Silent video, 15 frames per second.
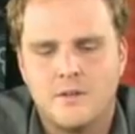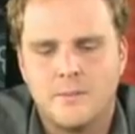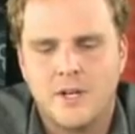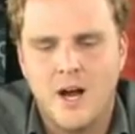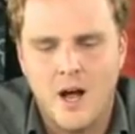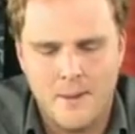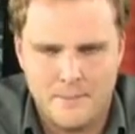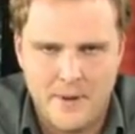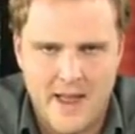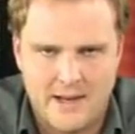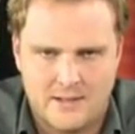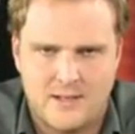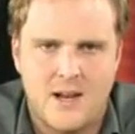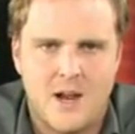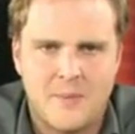
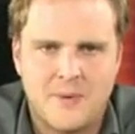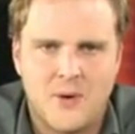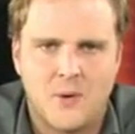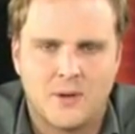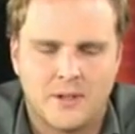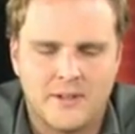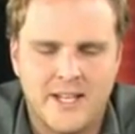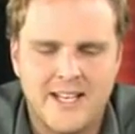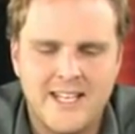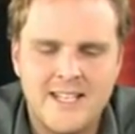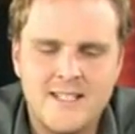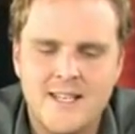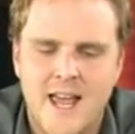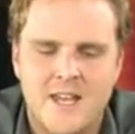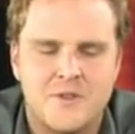compact camcorder that
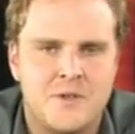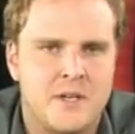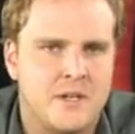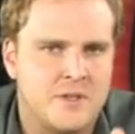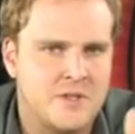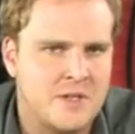is SD.